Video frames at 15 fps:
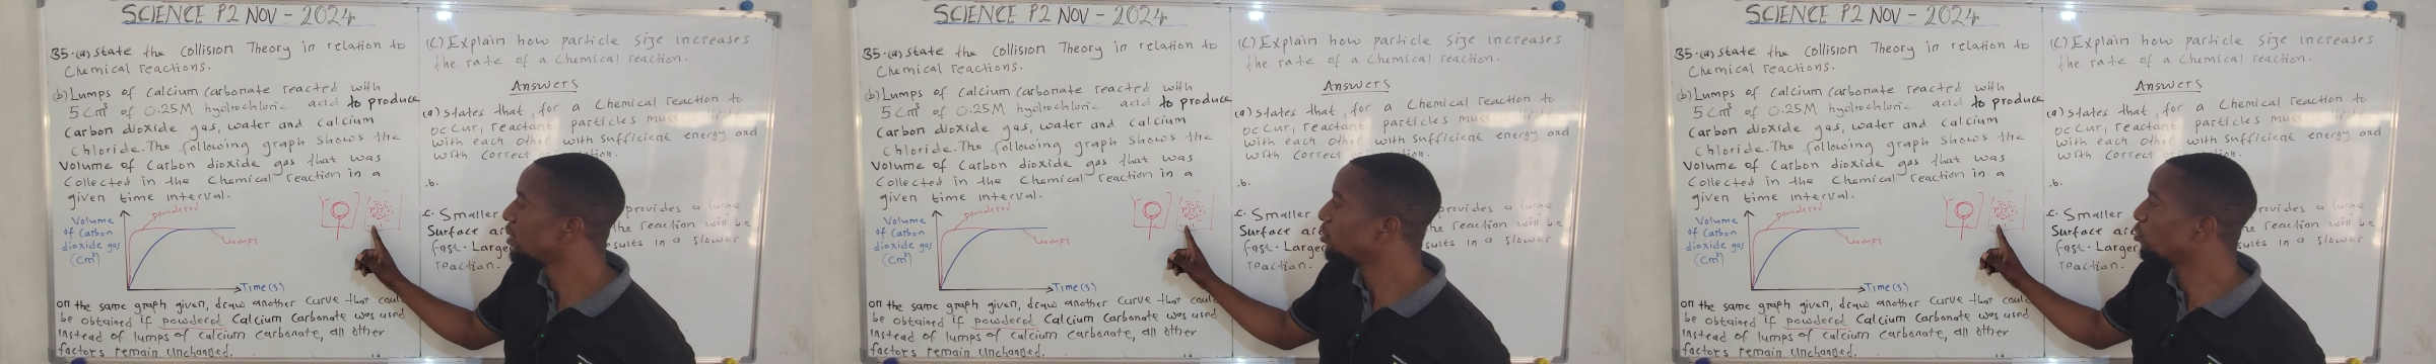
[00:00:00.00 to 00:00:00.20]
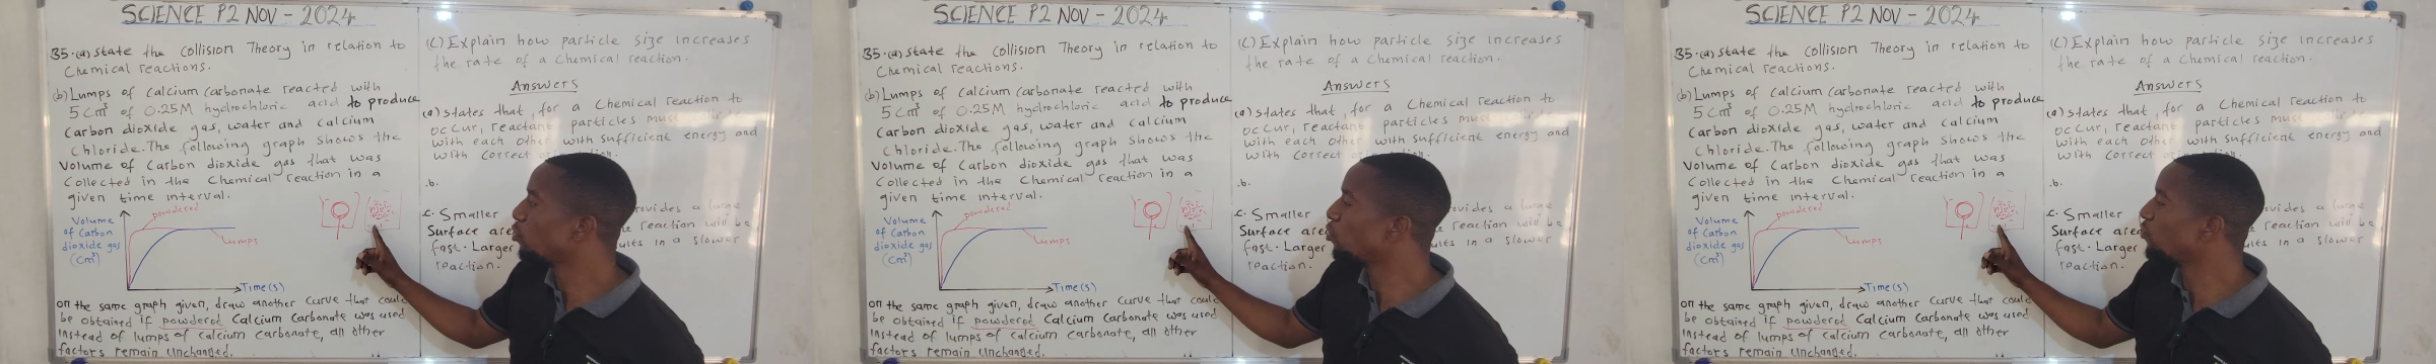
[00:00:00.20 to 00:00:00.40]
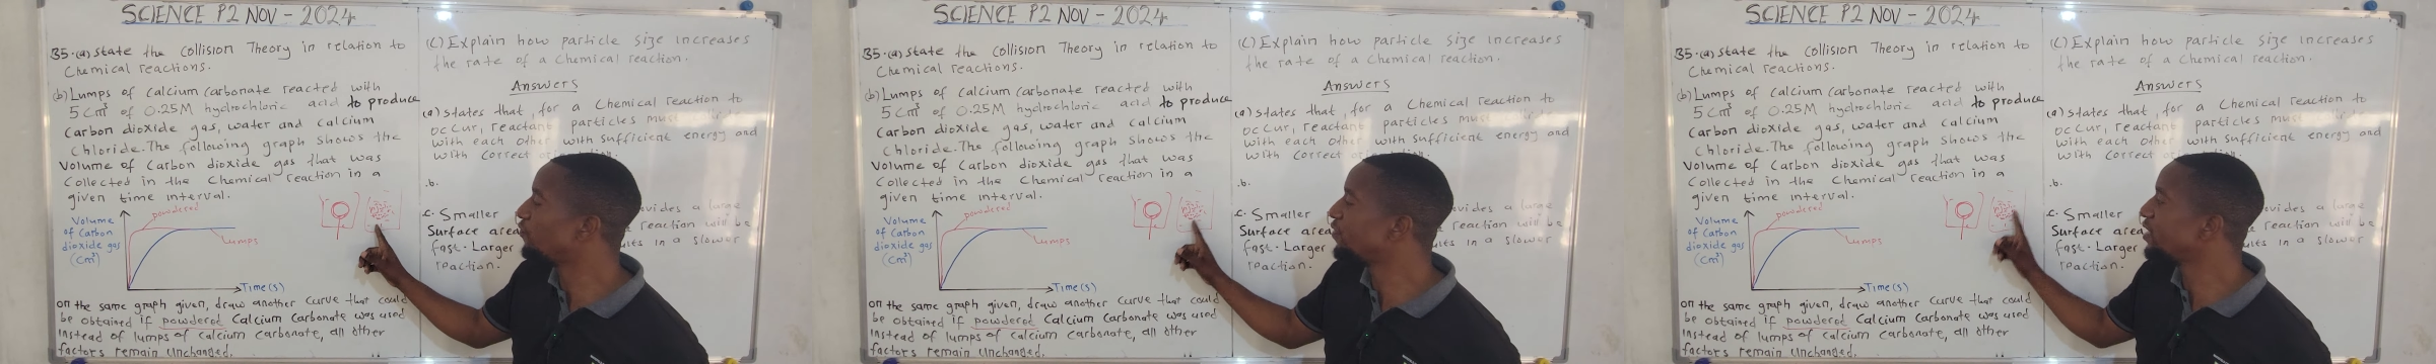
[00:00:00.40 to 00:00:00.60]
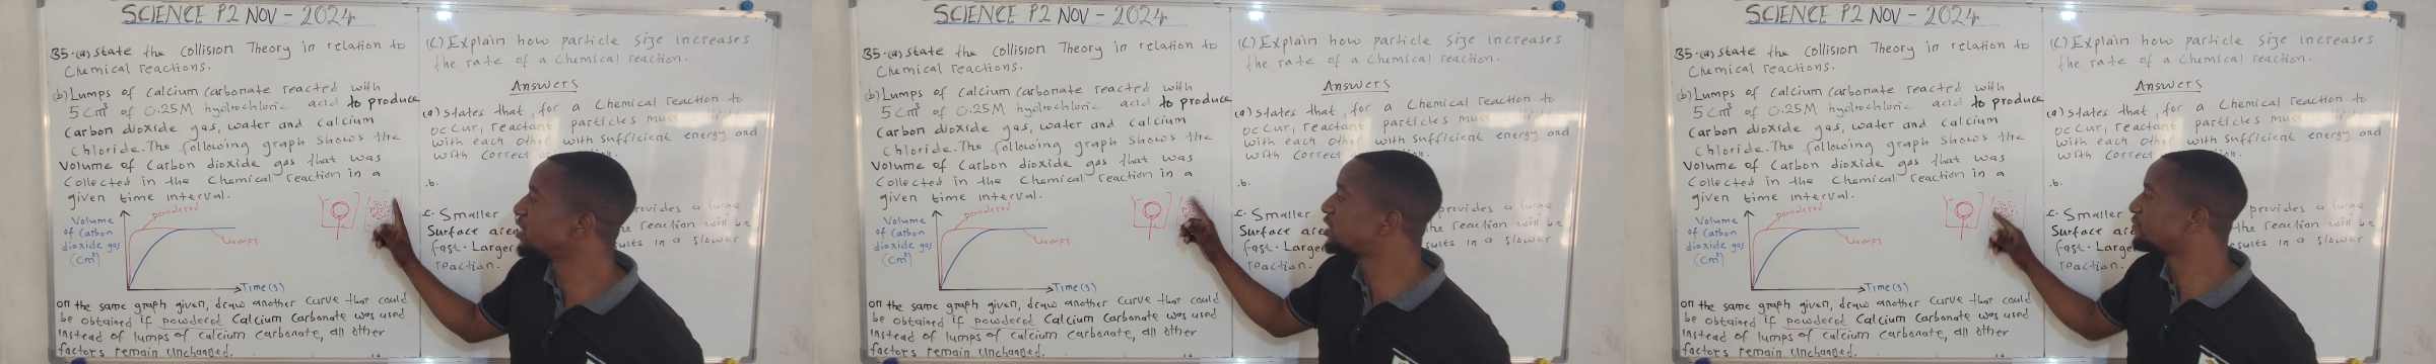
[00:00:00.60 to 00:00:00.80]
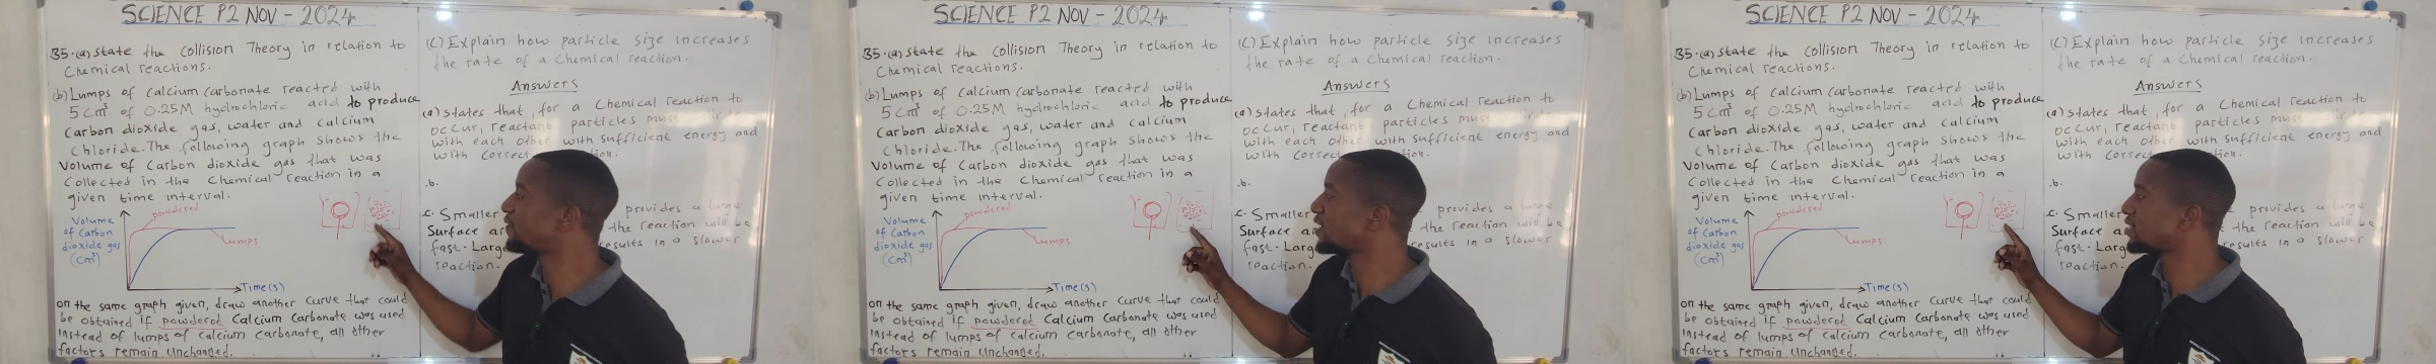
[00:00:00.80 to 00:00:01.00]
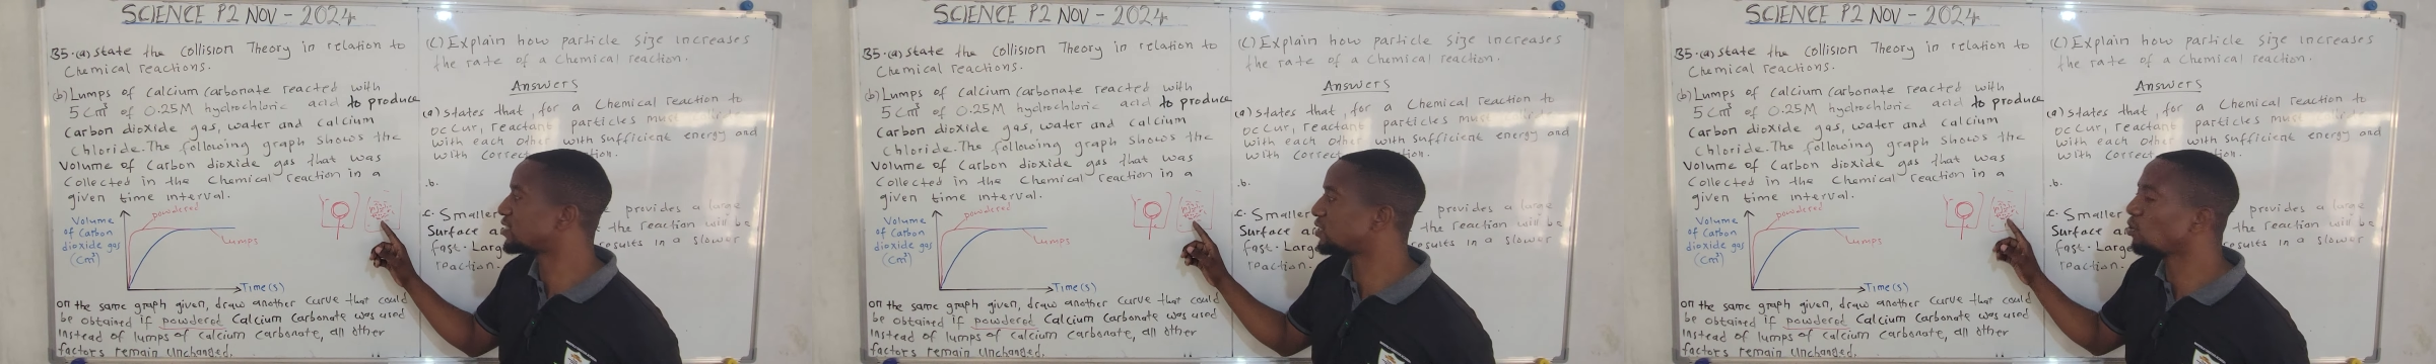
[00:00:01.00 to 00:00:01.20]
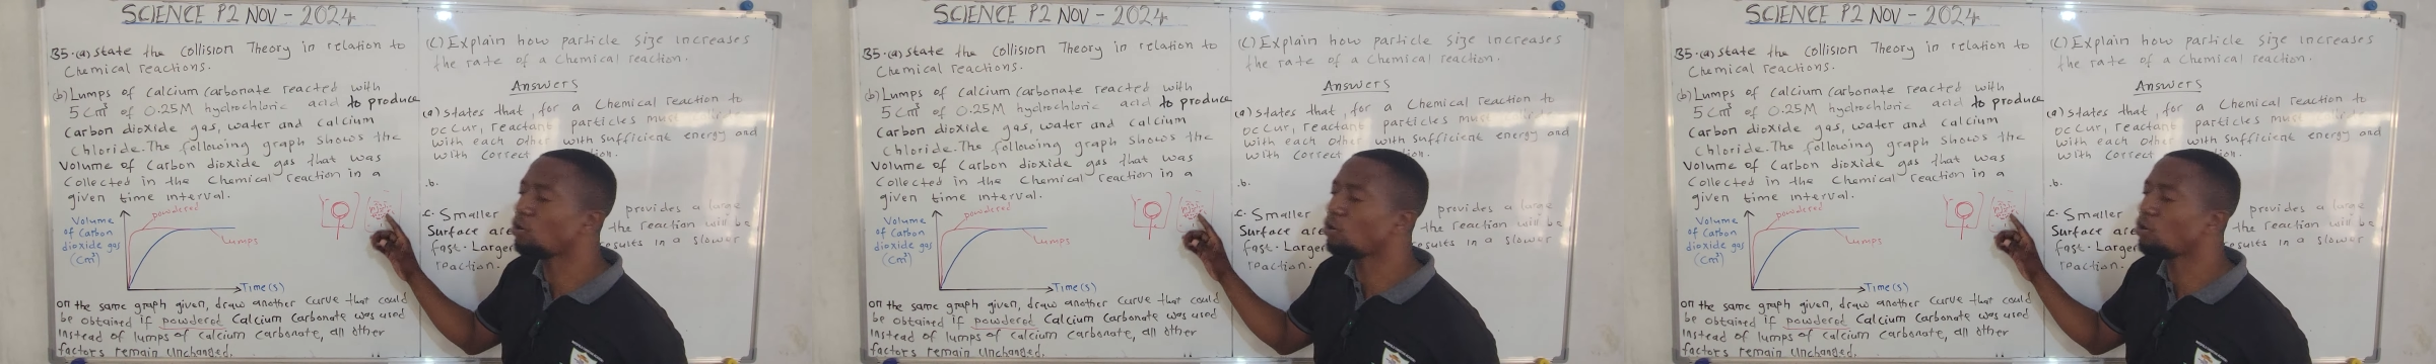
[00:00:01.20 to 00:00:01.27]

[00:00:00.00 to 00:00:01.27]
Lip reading: will finish fast